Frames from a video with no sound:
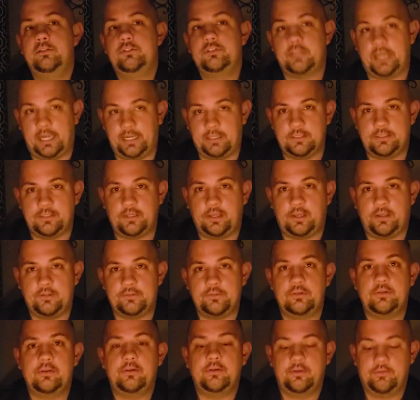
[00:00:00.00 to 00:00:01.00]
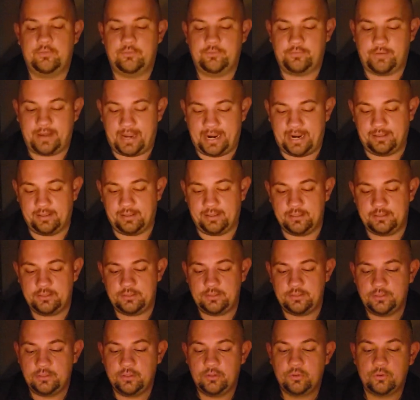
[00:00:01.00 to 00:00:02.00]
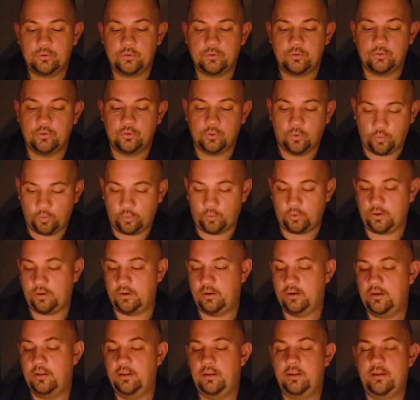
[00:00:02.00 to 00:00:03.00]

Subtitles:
Chainsaws, violence, gore.